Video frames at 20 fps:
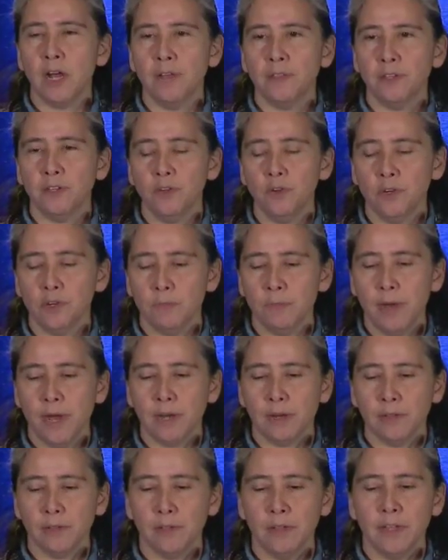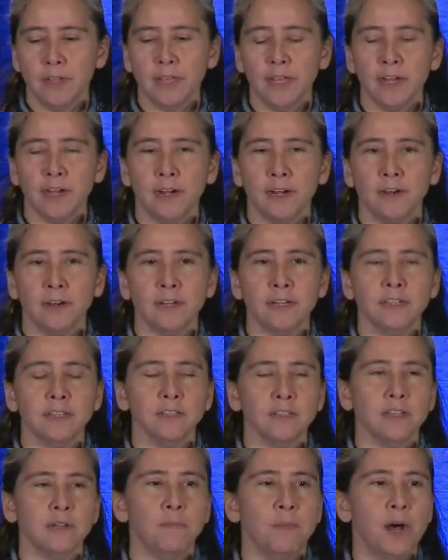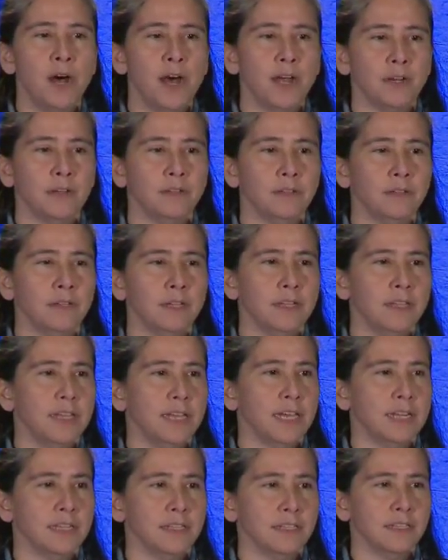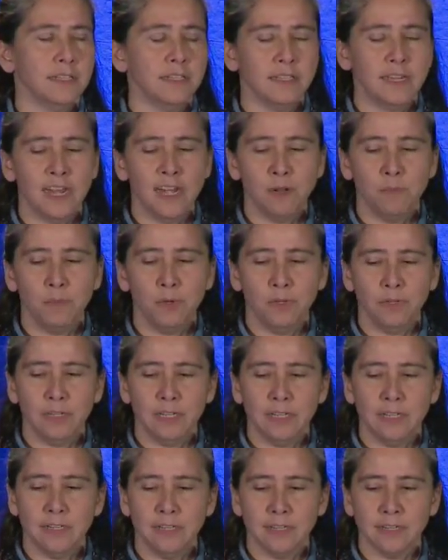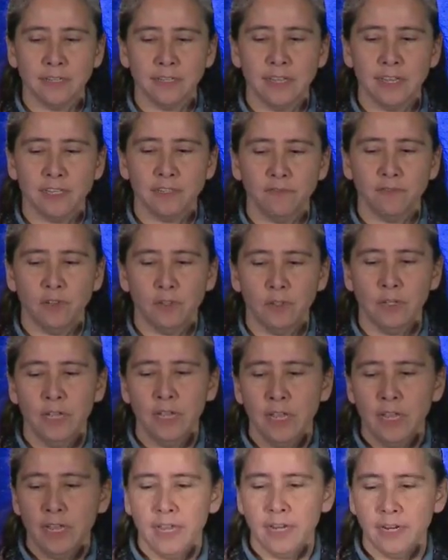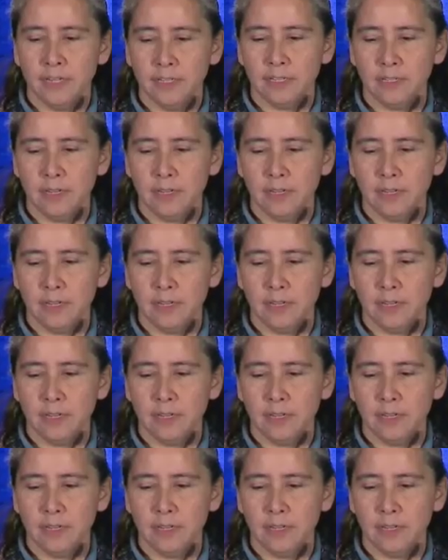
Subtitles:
the Nuka model of care is a model that is sustainable and successful, and it's